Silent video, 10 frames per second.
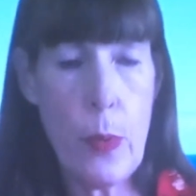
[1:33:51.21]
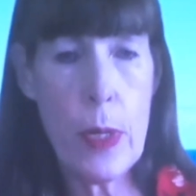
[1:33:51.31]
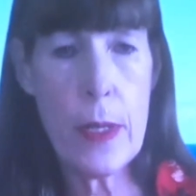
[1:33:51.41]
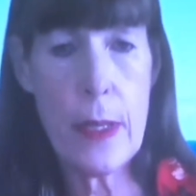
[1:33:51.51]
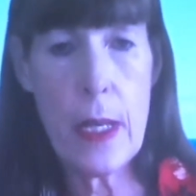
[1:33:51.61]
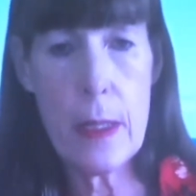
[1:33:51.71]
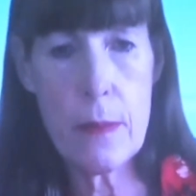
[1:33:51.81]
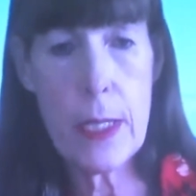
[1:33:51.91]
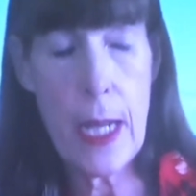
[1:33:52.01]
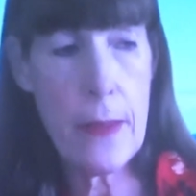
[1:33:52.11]
board that
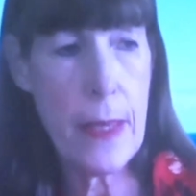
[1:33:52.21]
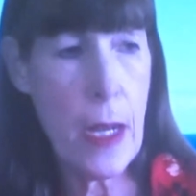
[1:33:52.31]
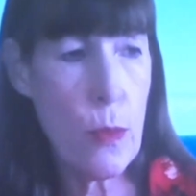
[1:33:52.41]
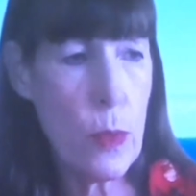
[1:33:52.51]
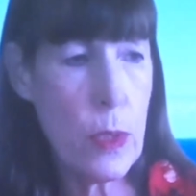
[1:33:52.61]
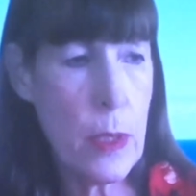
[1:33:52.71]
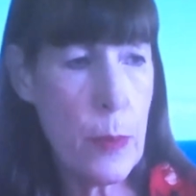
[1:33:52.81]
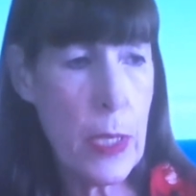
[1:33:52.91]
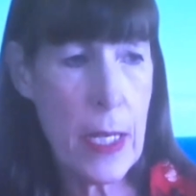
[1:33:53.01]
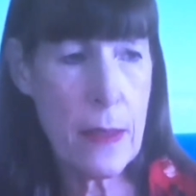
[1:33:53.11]
we had that rule
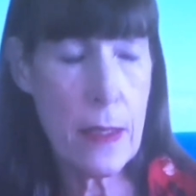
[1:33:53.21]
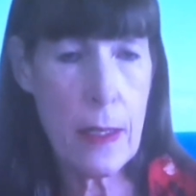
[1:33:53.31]
in place,